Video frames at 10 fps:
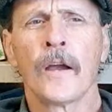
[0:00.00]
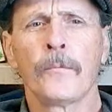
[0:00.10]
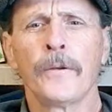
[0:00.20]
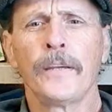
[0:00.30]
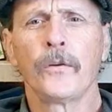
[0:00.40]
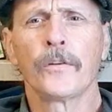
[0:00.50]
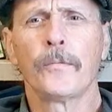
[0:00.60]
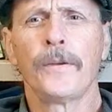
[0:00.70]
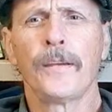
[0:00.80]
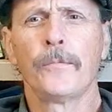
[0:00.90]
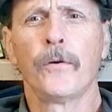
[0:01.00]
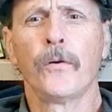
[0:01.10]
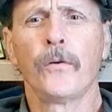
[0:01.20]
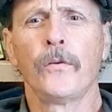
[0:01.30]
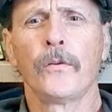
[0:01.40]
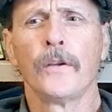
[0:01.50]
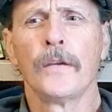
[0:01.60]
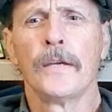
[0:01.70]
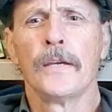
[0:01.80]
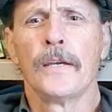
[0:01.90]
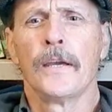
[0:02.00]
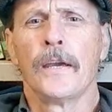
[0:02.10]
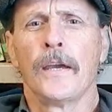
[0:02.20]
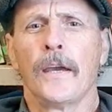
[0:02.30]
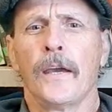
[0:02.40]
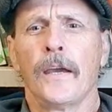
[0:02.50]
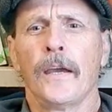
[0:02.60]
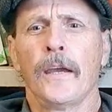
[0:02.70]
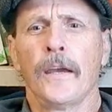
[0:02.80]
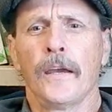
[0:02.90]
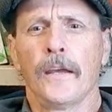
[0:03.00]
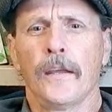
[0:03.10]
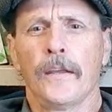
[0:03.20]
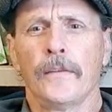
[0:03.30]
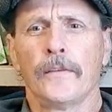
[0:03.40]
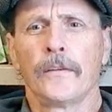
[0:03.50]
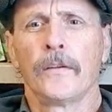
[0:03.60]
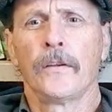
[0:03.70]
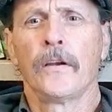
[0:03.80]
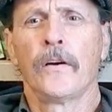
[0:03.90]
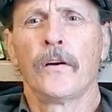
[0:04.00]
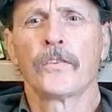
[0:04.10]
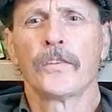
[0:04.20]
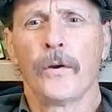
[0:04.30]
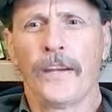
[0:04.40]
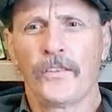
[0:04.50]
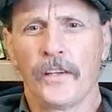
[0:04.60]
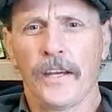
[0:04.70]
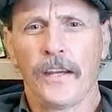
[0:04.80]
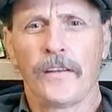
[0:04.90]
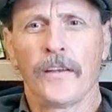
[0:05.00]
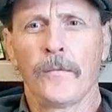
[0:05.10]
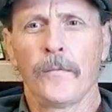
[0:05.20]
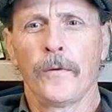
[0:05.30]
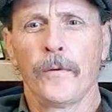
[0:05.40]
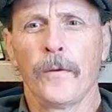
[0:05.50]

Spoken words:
appeal to people and also educate them,